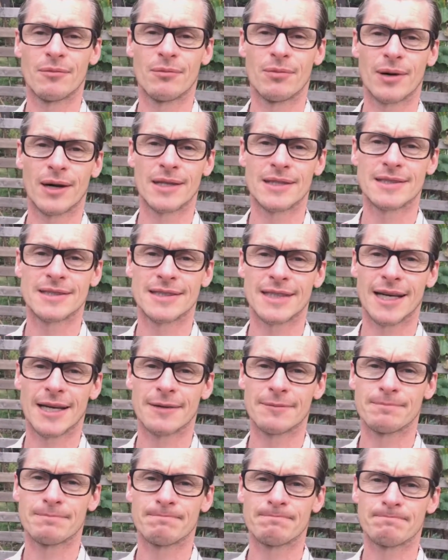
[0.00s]
But,
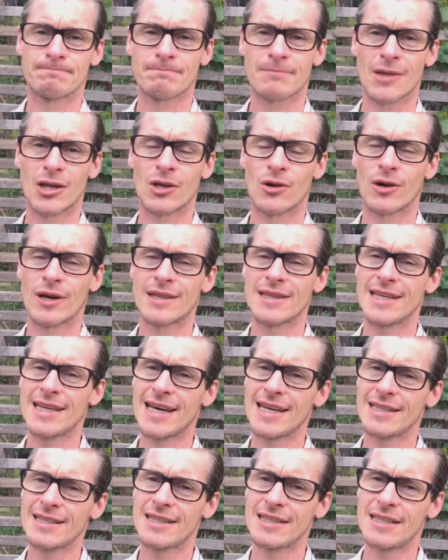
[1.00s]
um, you know, at the
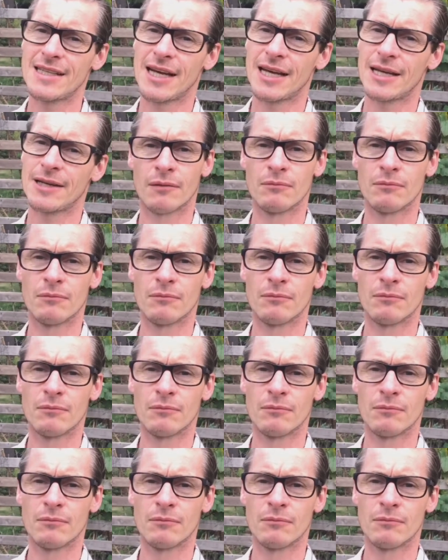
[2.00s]
end of the day,